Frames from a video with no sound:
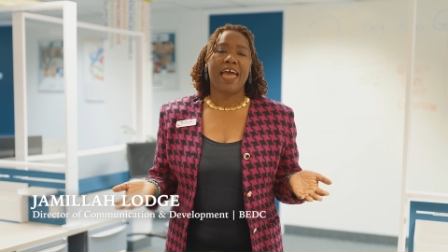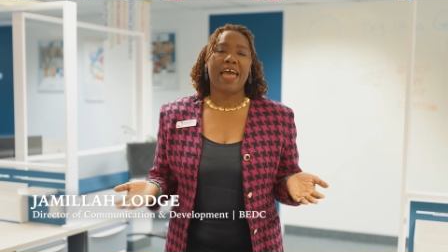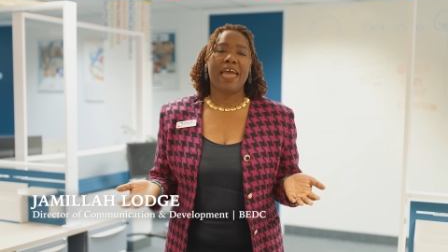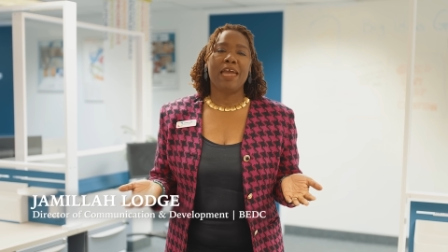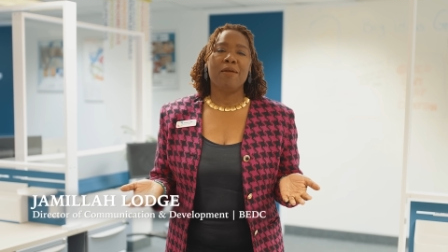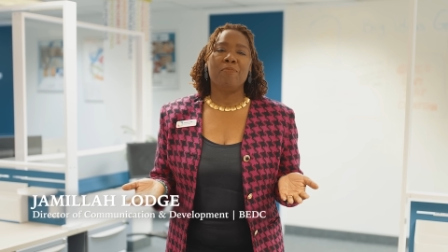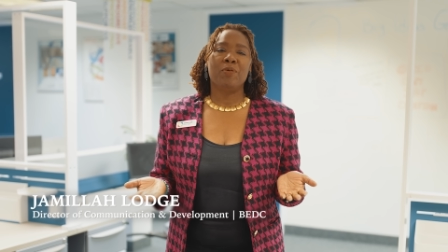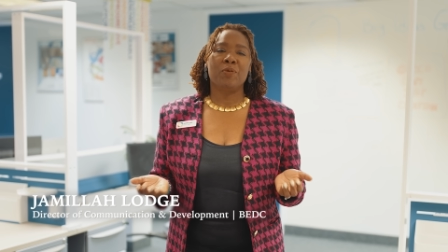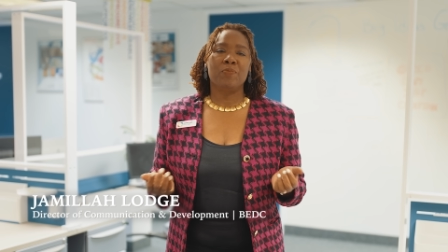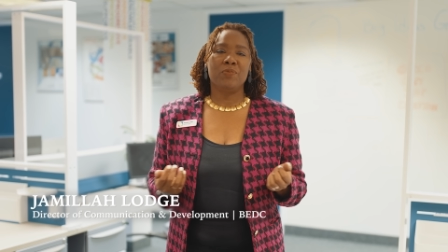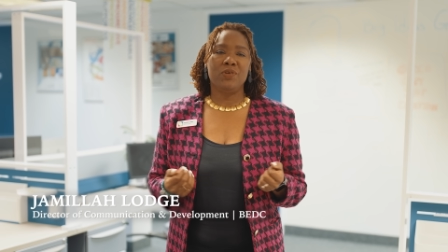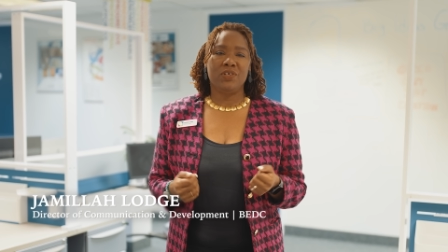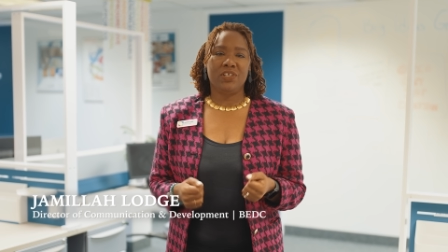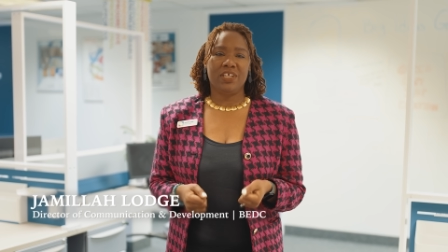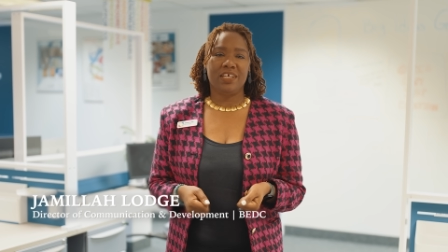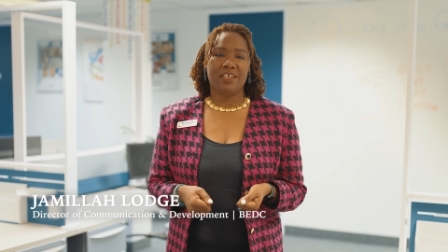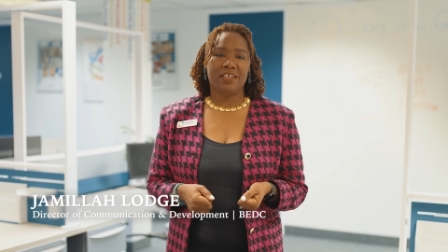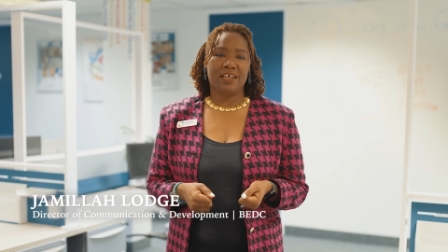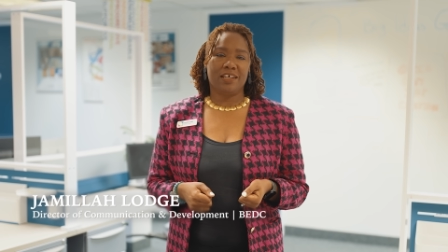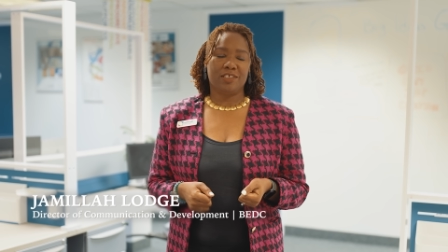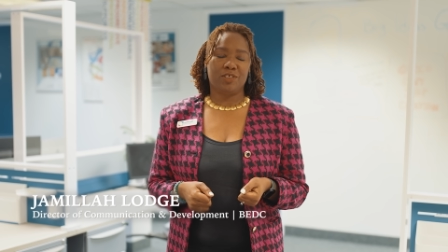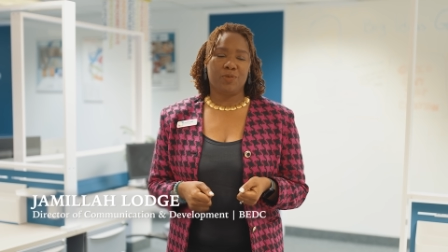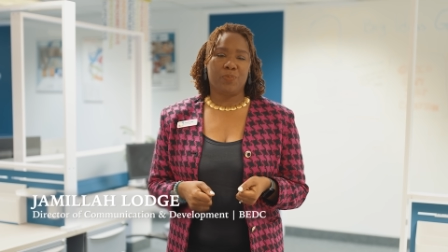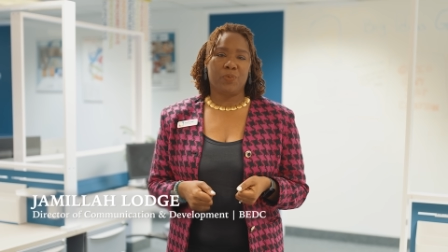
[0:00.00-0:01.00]
Hey
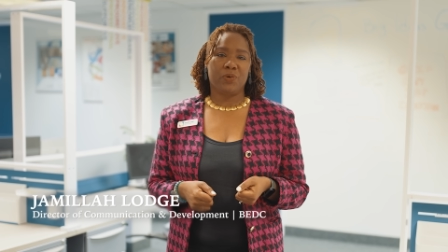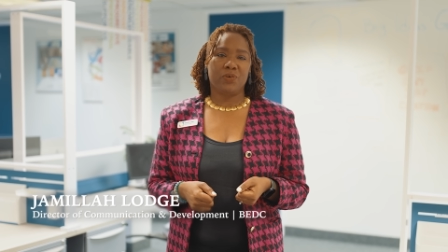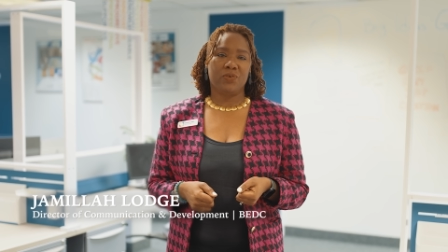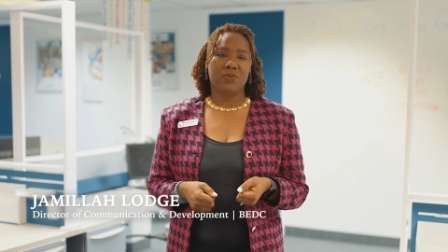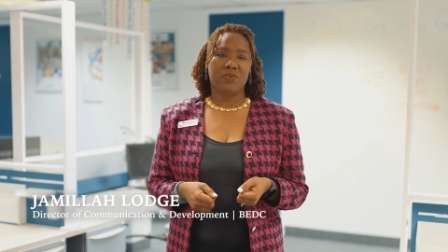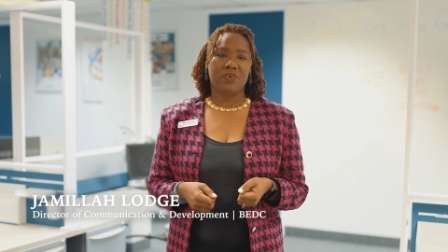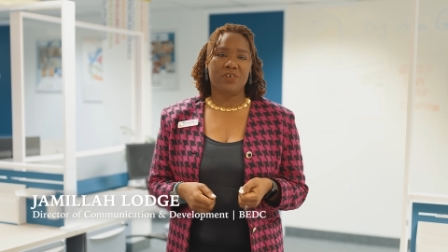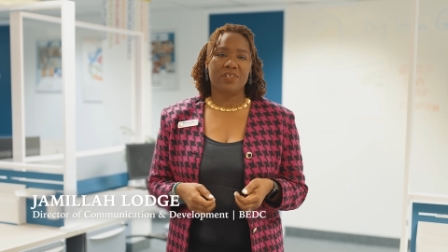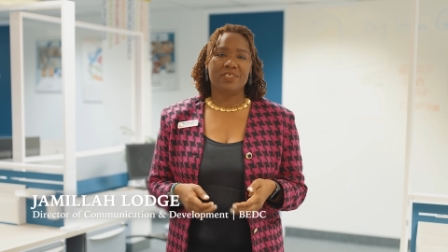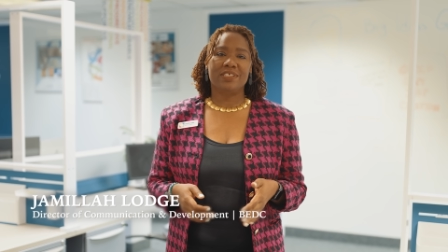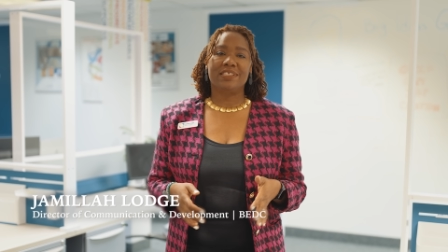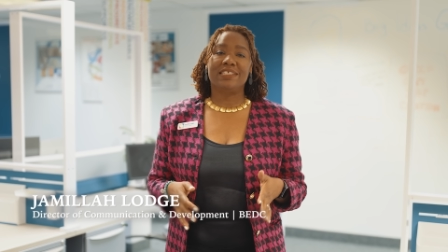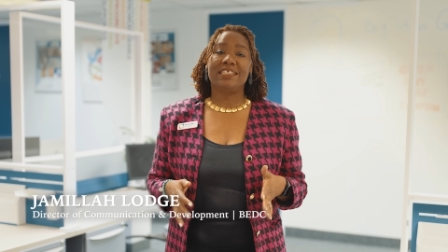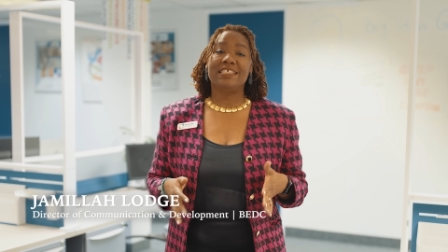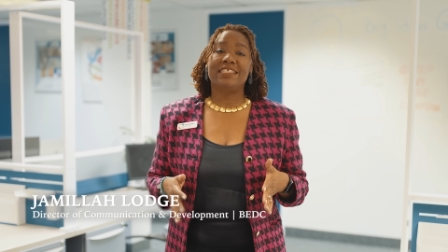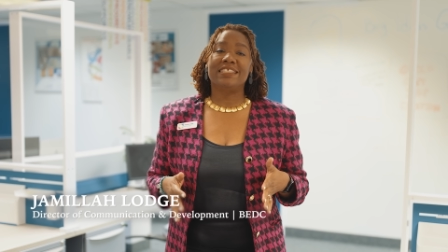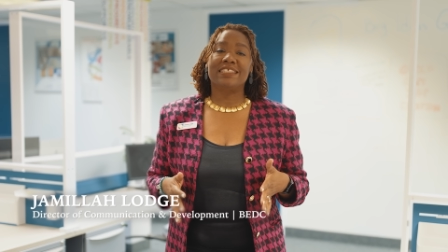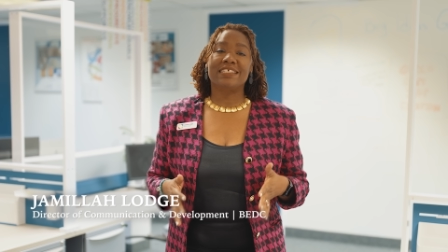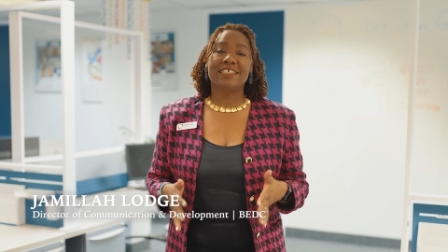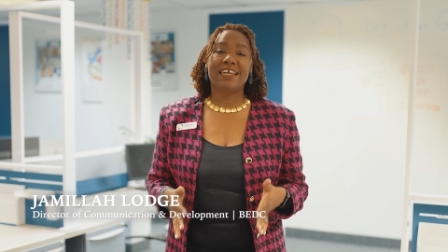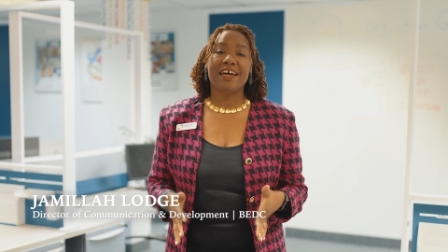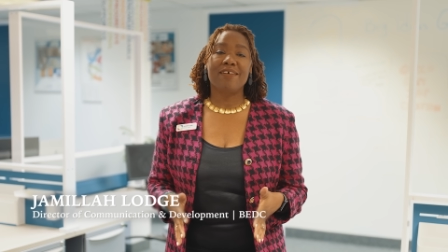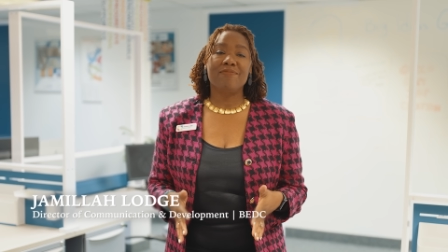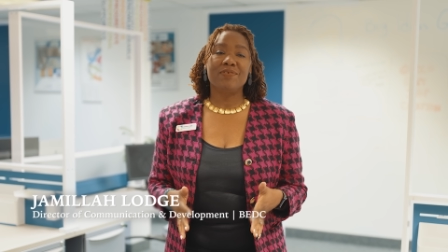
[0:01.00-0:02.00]
Bermudian entrepreneurs,
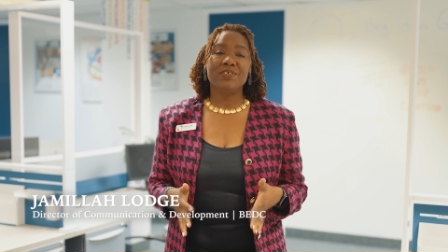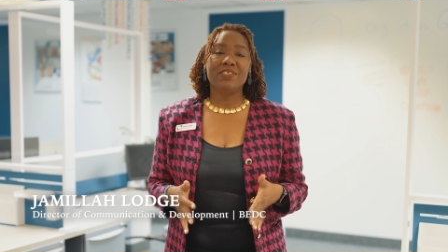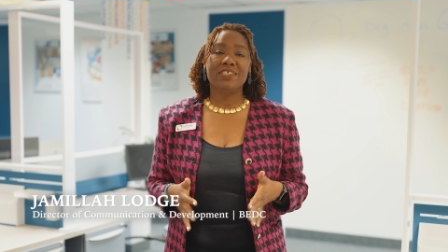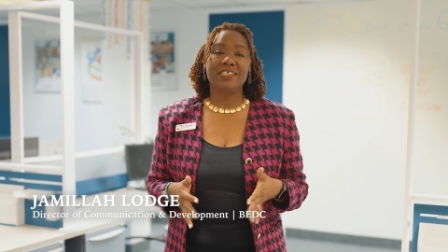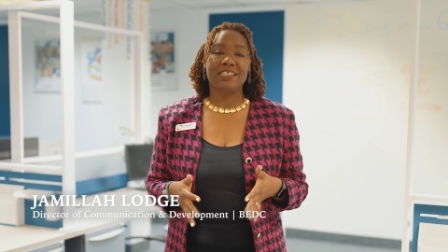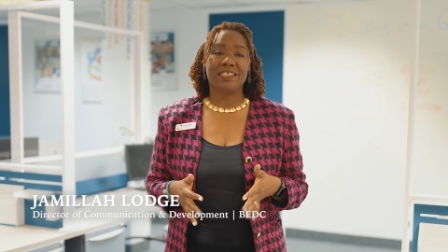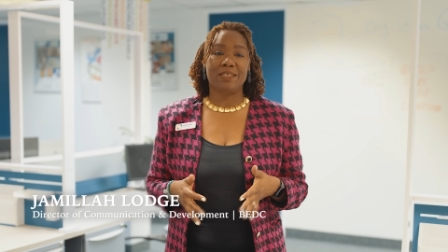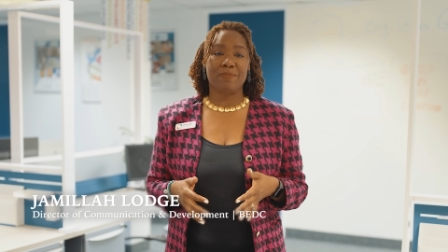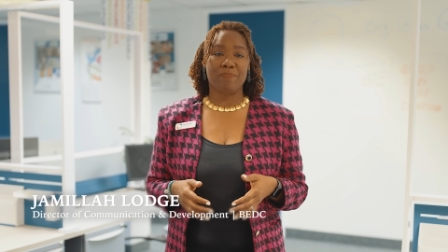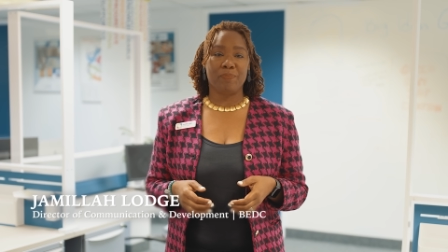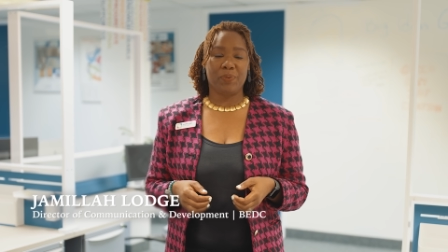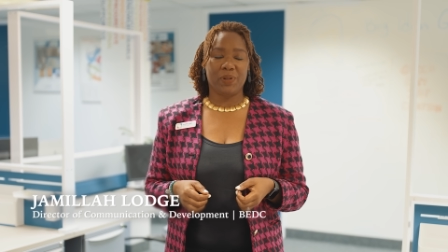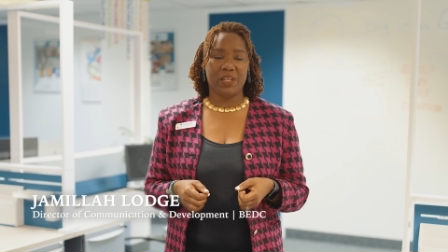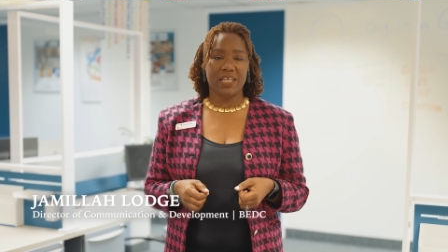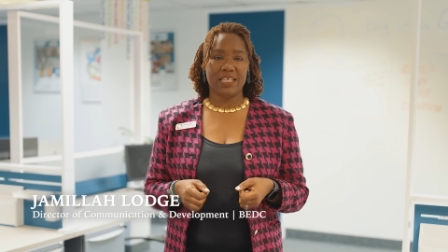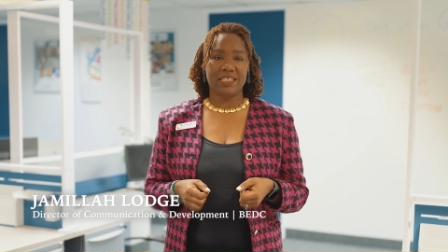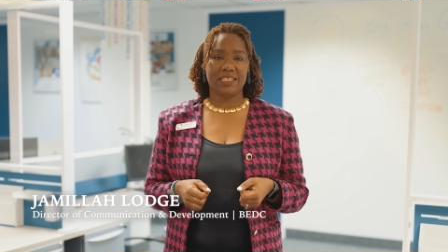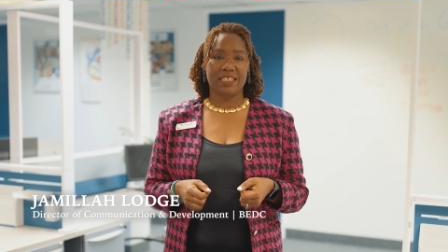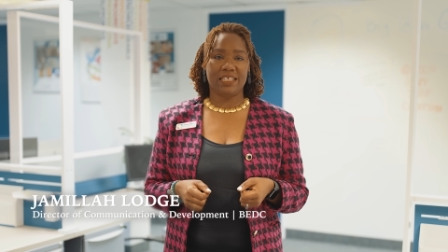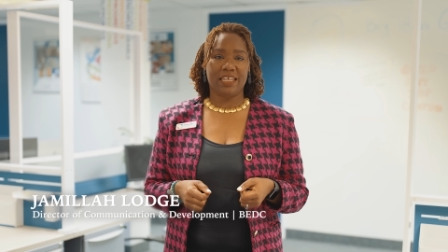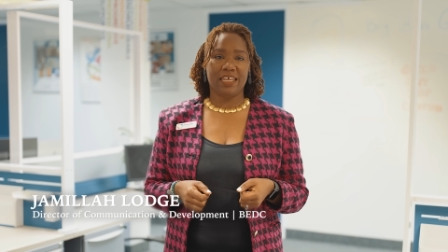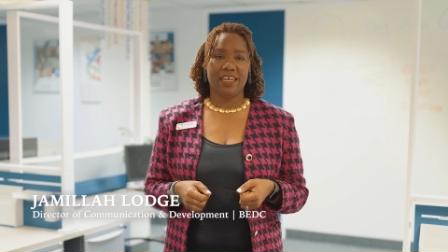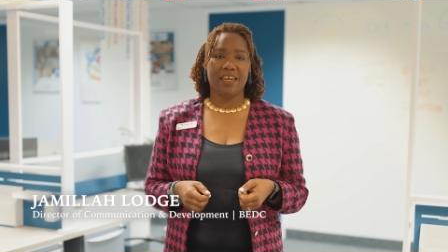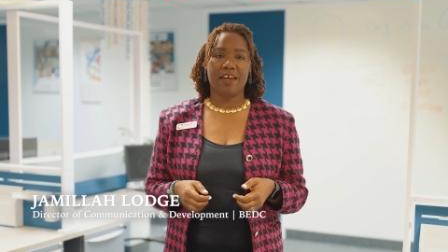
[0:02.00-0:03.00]
discover the
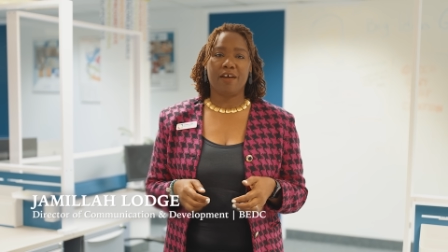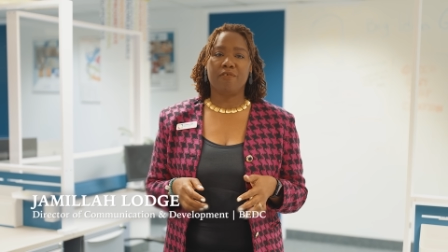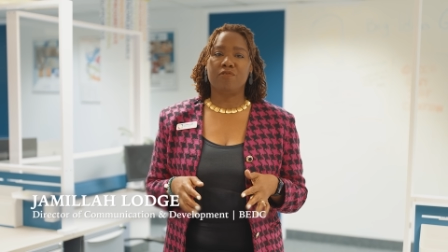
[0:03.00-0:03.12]
simplicity